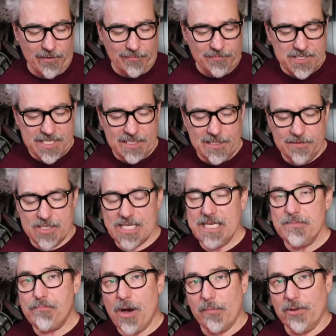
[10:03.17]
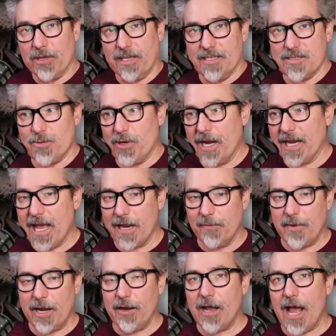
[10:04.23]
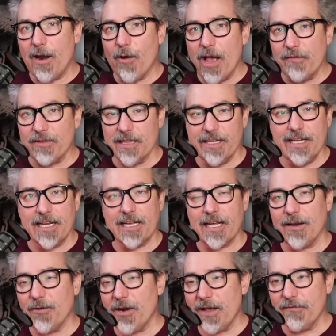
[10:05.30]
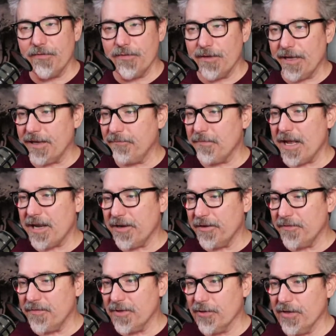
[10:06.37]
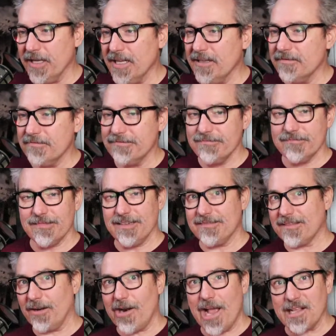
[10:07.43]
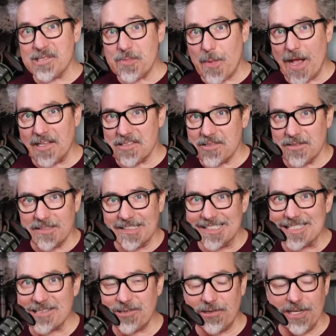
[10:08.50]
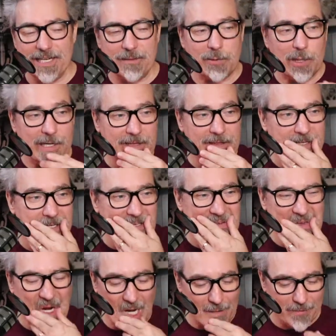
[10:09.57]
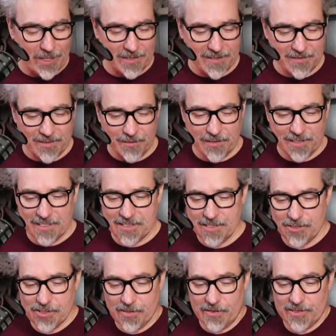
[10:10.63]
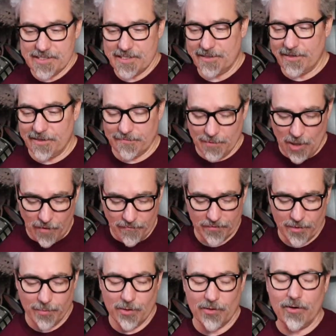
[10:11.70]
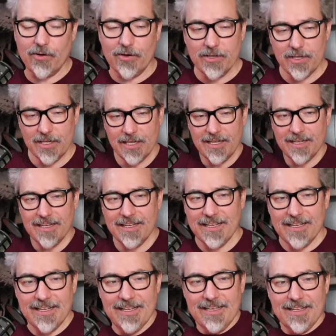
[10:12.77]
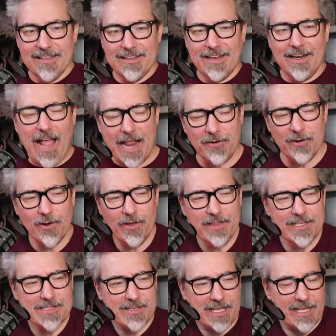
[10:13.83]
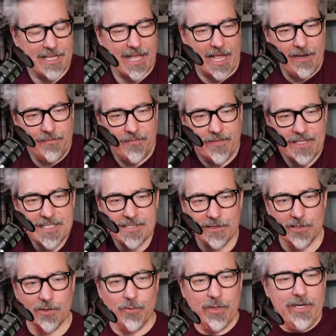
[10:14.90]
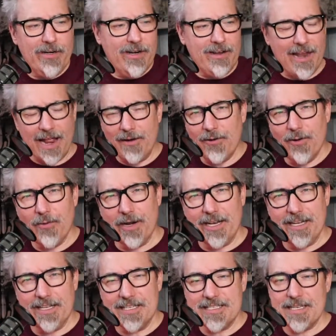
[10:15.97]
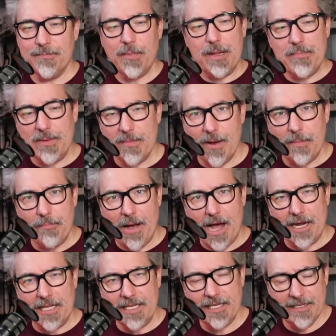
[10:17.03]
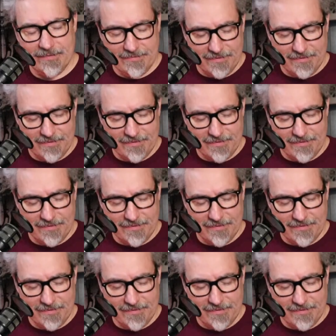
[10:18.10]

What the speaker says: them. TTRPG is where I got them. I don't have a link. I'm not an affiliate. They're not sponsoring the stream or anything, but I thought they were decent shirts and they're comfortable. I don't know. It kind of fits a little weird. I don't know what it is. It might be my body,